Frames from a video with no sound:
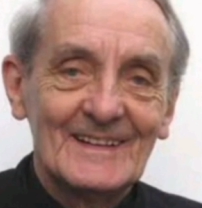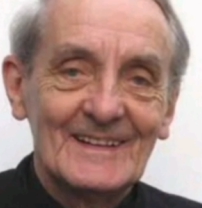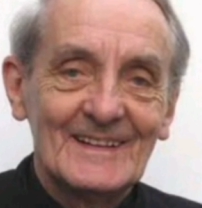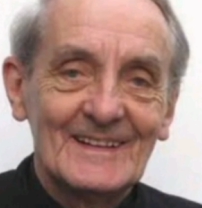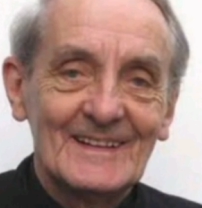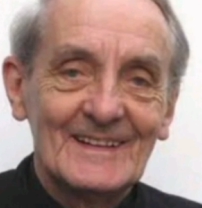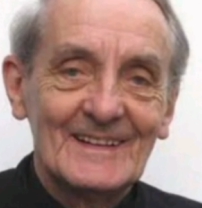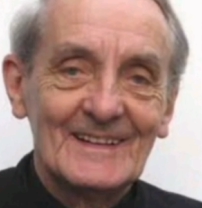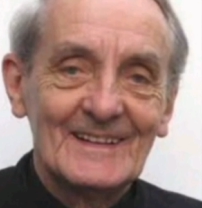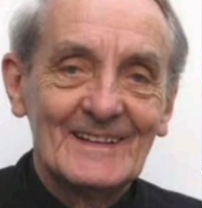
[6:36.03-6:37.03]

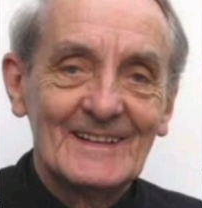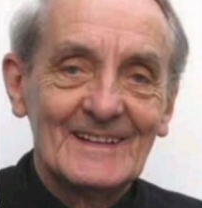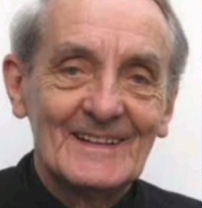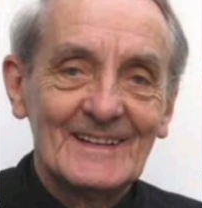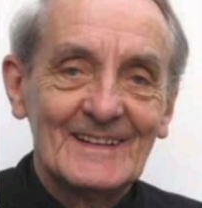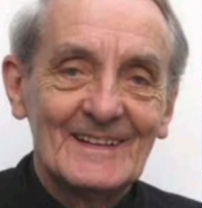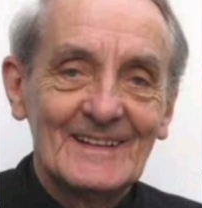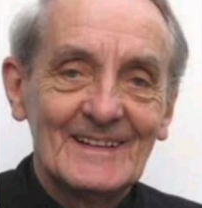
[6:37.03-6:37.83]
Nothing is said.